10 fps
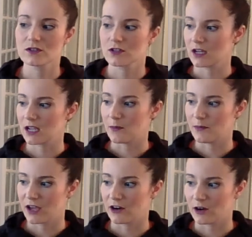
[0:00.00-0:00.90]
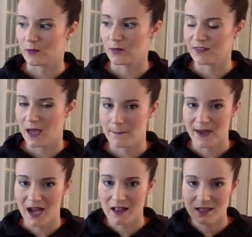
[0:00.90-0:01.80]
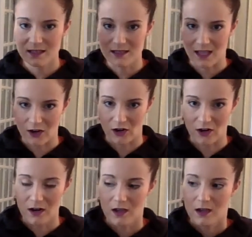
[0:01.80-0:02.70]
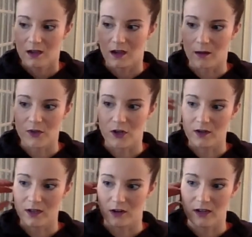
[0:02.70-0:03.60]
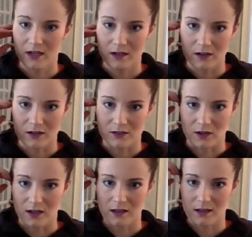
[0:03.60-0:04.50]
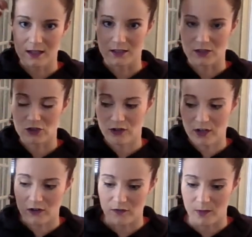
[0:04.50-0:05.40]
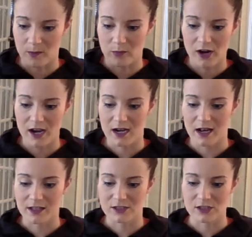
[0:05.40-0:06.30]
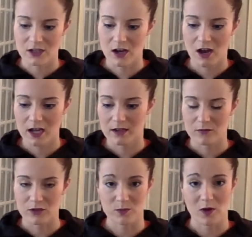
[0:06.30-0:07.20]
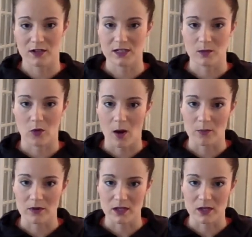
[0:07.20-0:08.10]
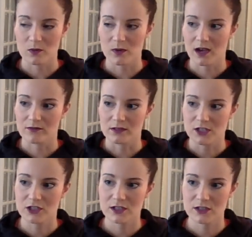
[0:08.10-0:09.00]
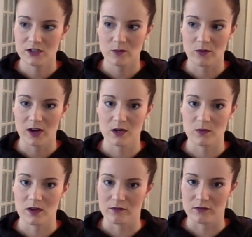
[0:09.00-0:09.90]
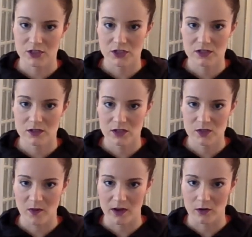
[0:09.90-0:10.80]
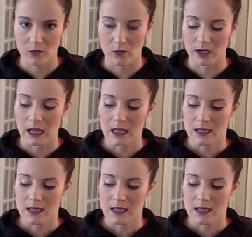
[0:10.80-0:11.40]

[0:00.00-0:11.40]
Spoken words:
it's going to get better, but that balance center, in our ears is triggered from the brain and it's not responding properly. We have lesions in our brain, we have lesions in our spinal cord